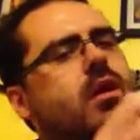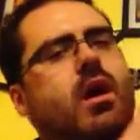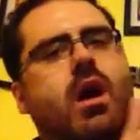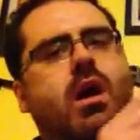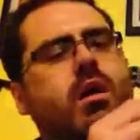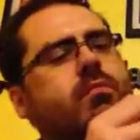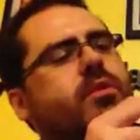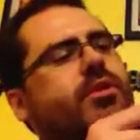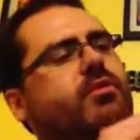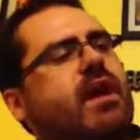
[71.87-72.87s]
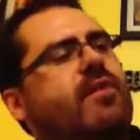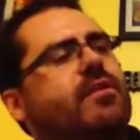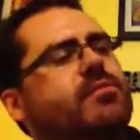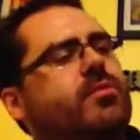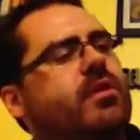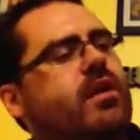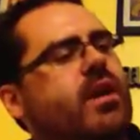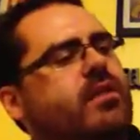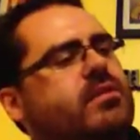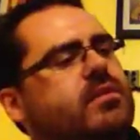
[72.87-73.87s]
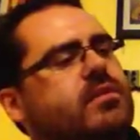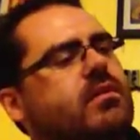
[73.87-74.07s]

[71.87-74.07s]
But the graphic's pretty nice.